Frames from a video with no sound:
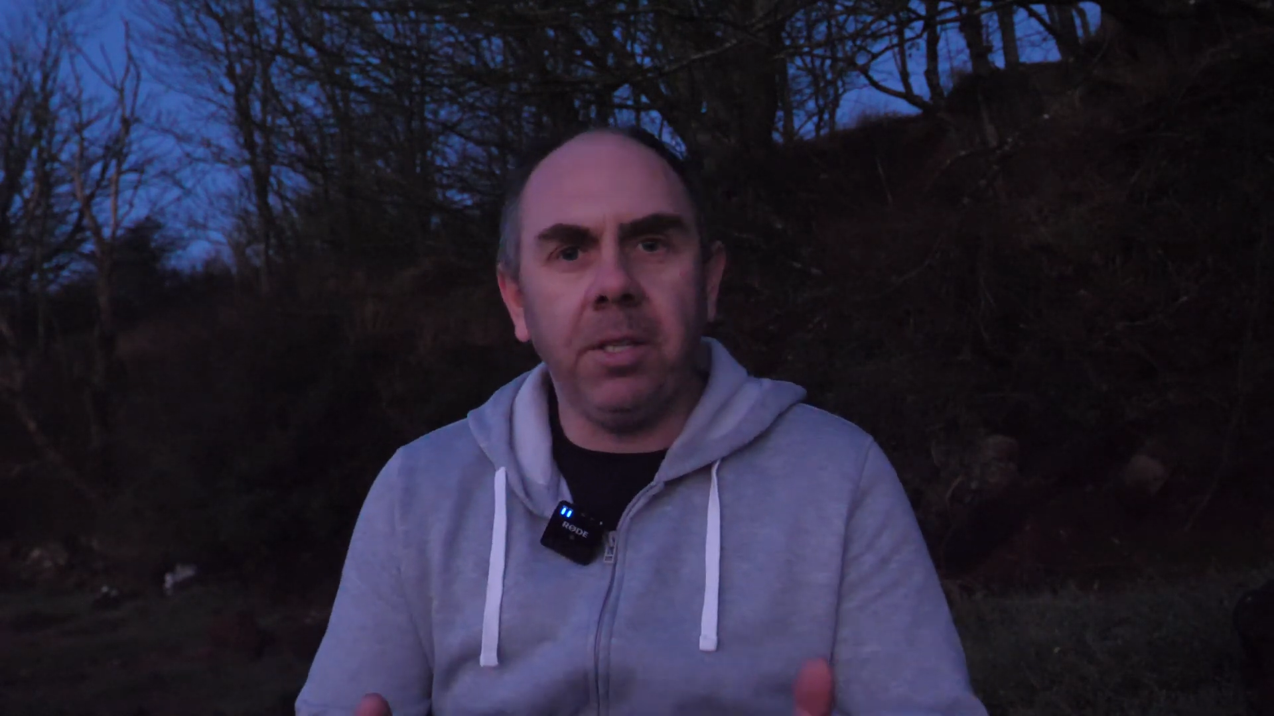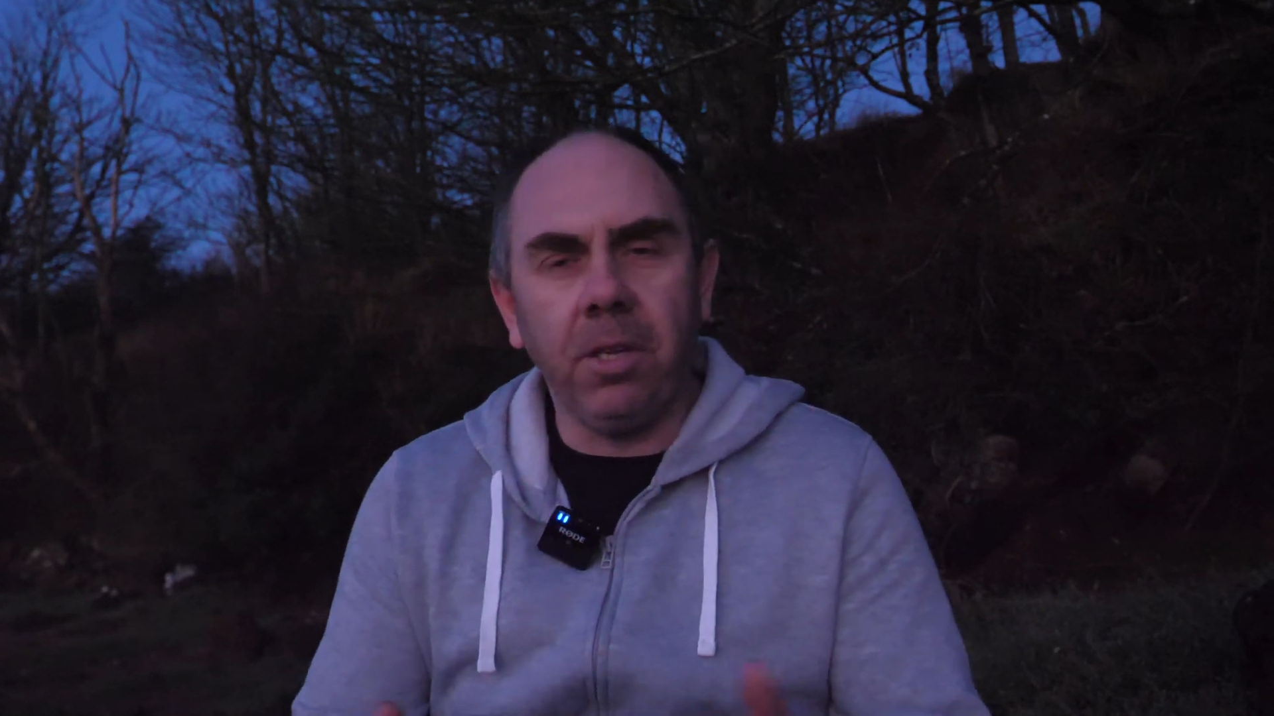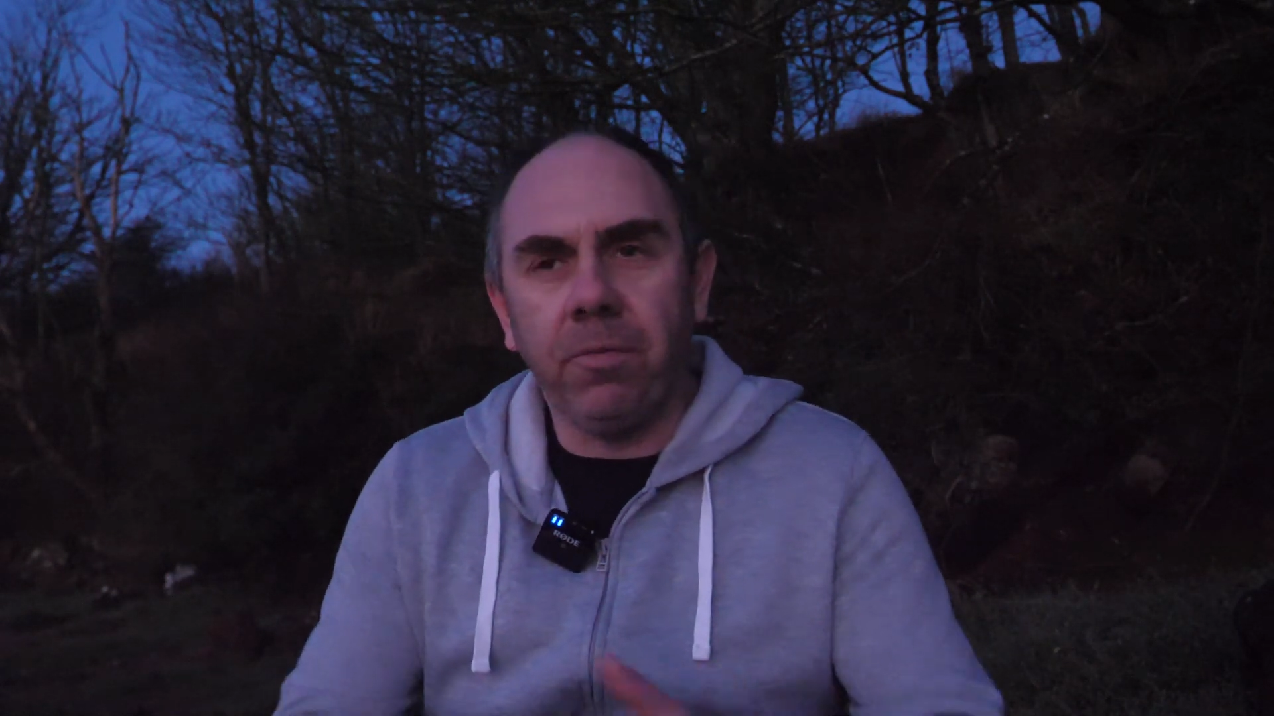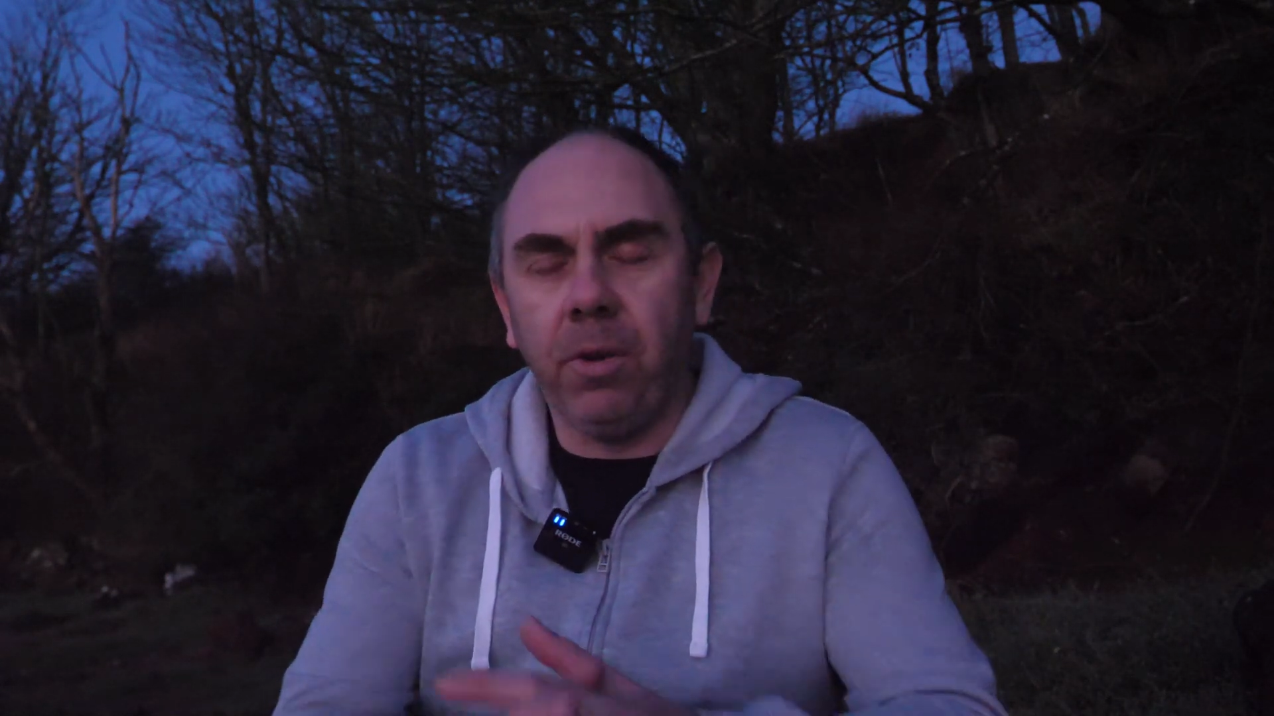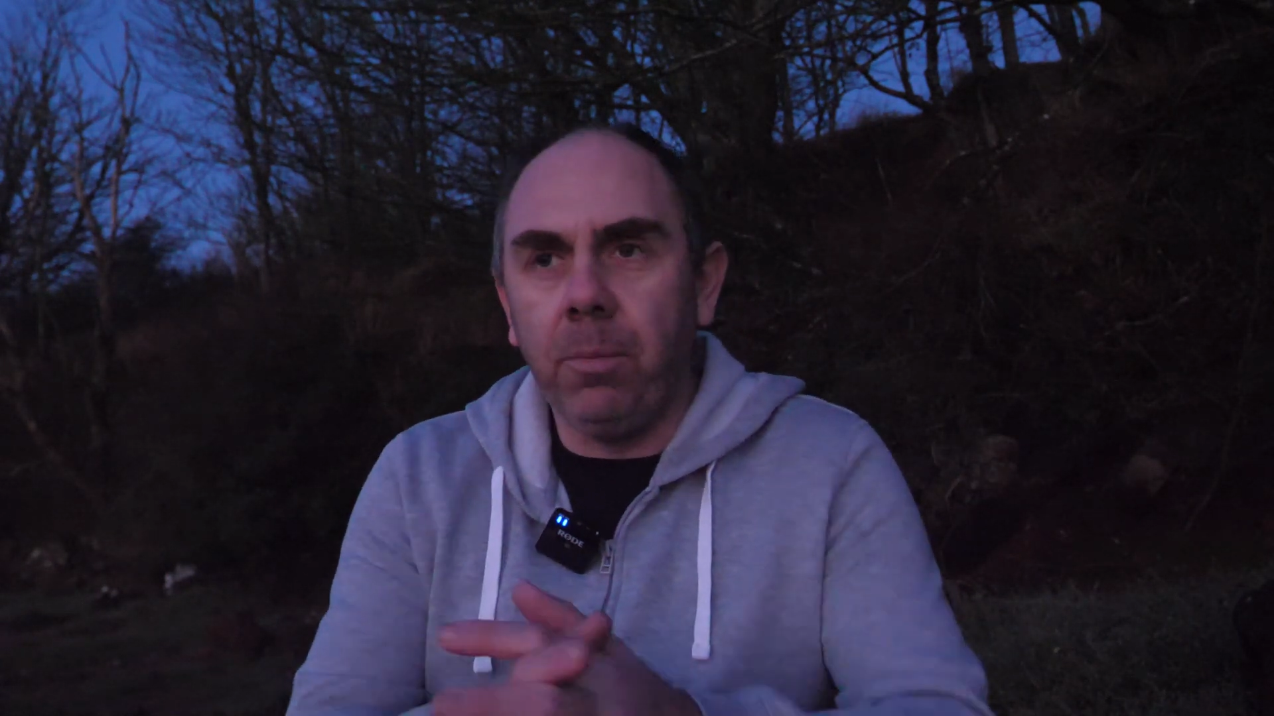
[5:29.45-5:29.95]
to
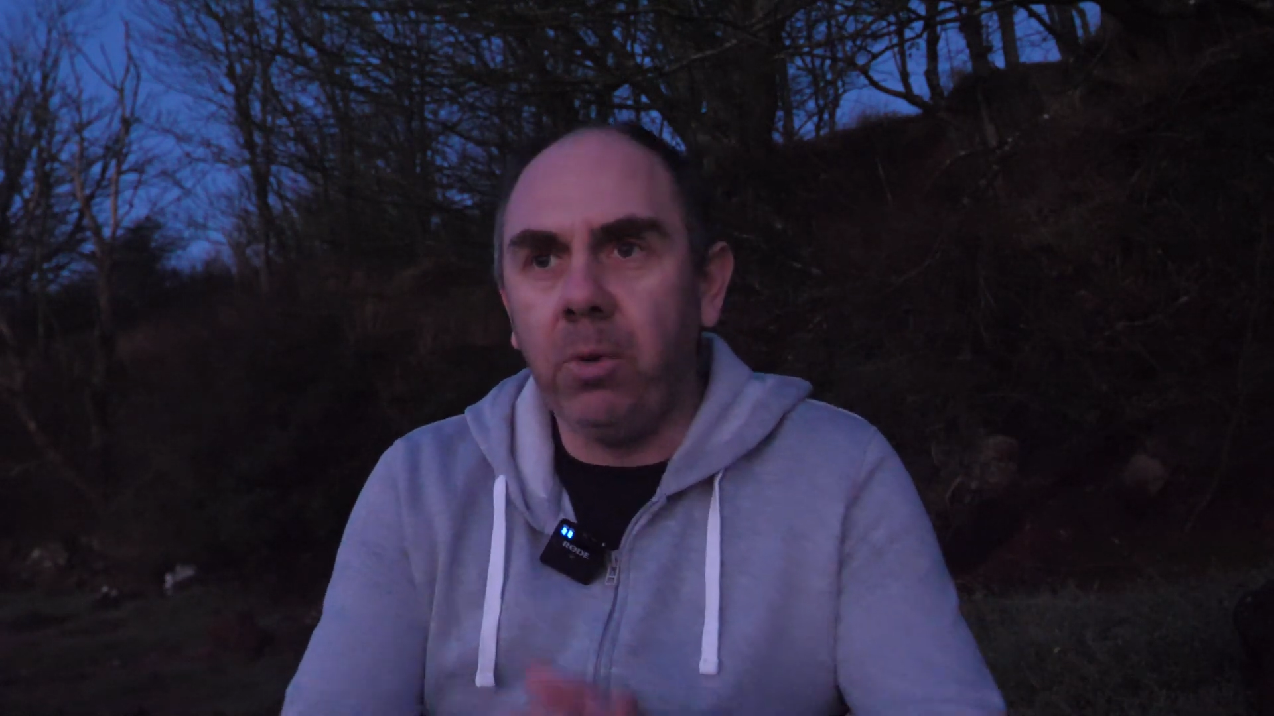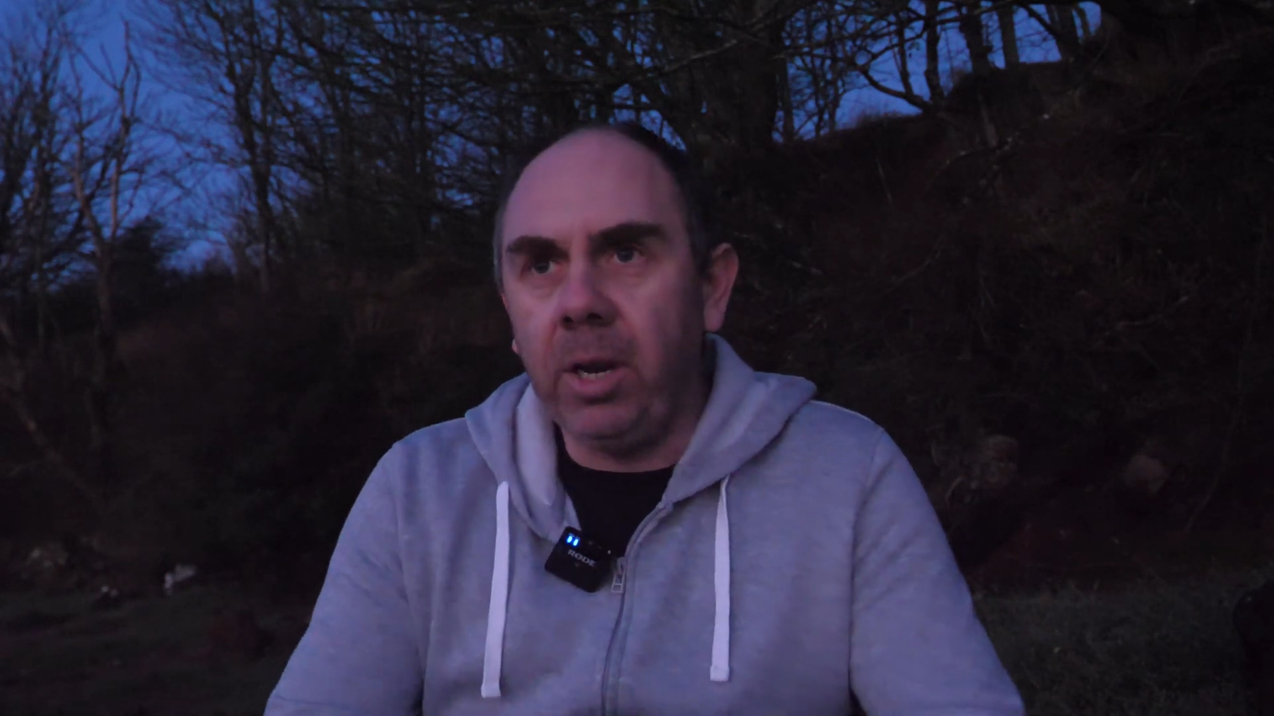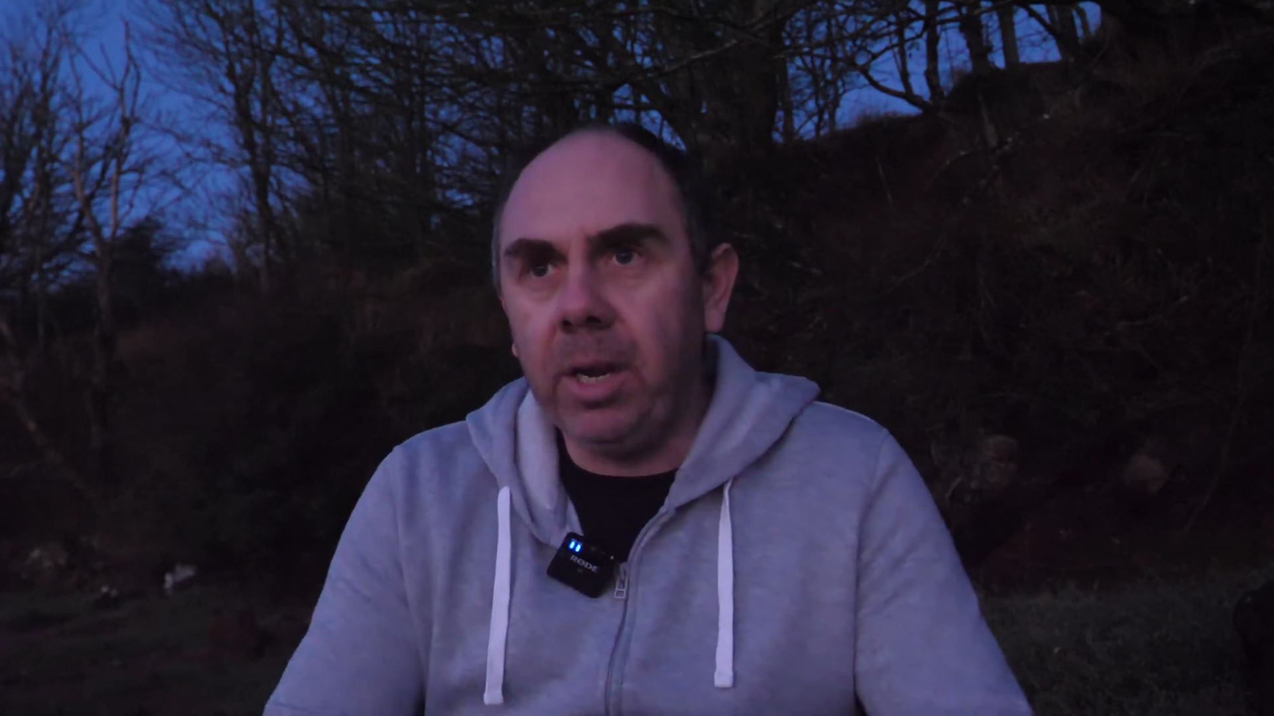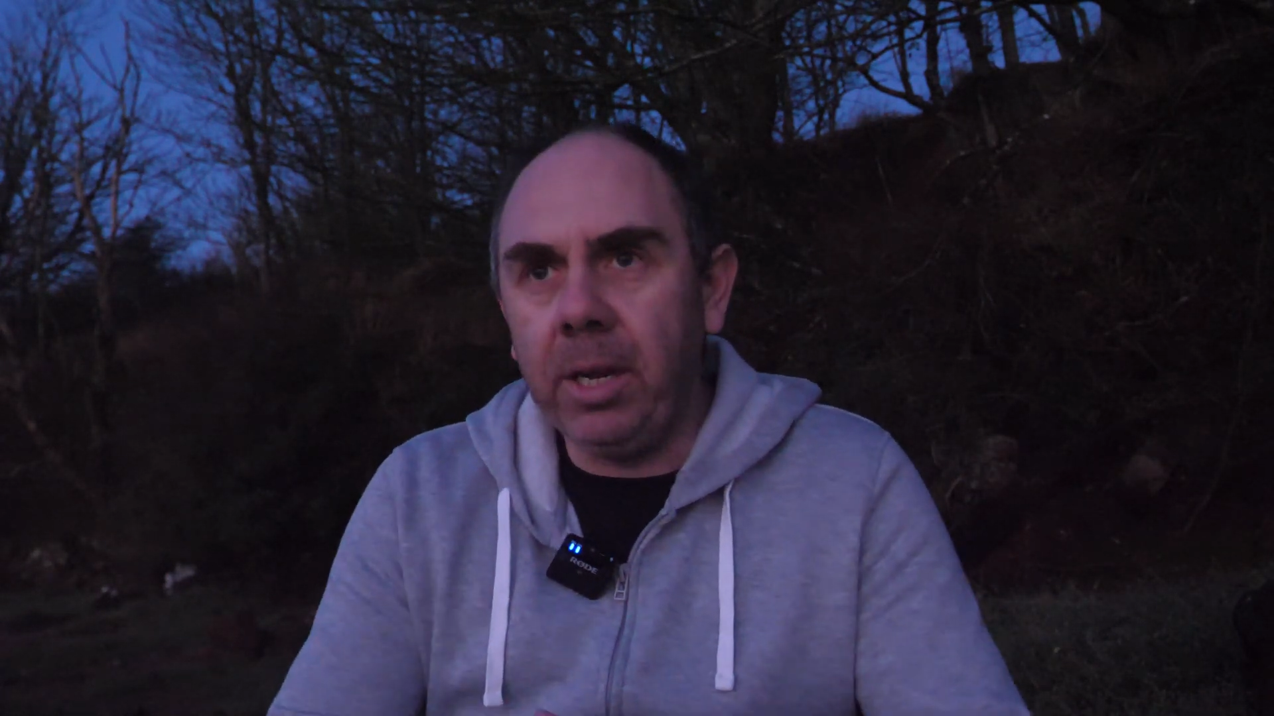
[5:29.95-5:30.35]
this firmware